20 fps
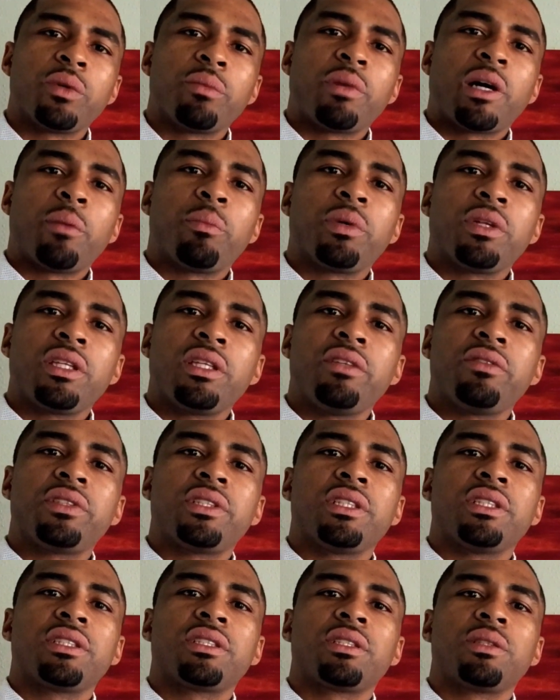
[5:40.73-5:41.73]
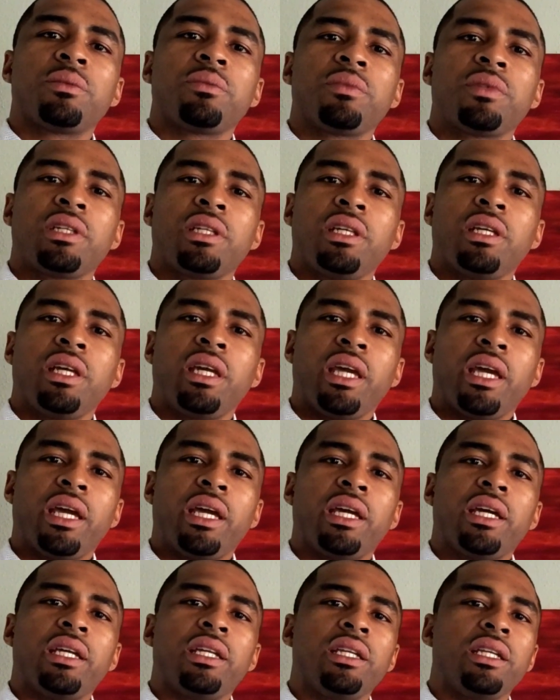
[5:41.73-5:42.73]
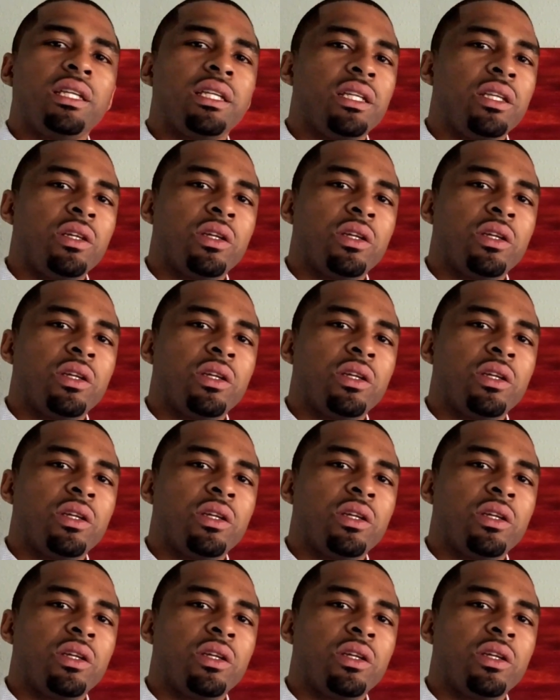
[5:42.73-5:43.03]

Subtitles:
with my belief system? And